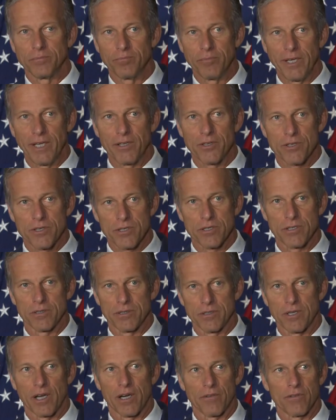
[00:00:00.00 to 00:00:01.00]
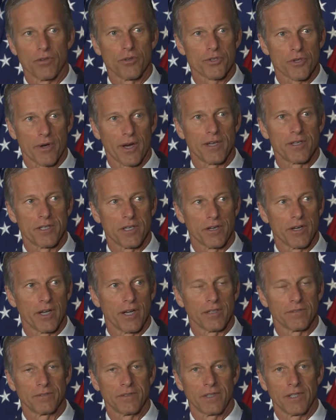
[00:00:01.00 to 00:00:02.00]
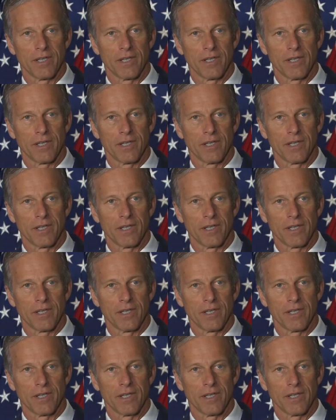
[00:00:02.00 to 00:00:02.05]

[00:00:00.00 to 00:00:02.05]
meets none of those criteria.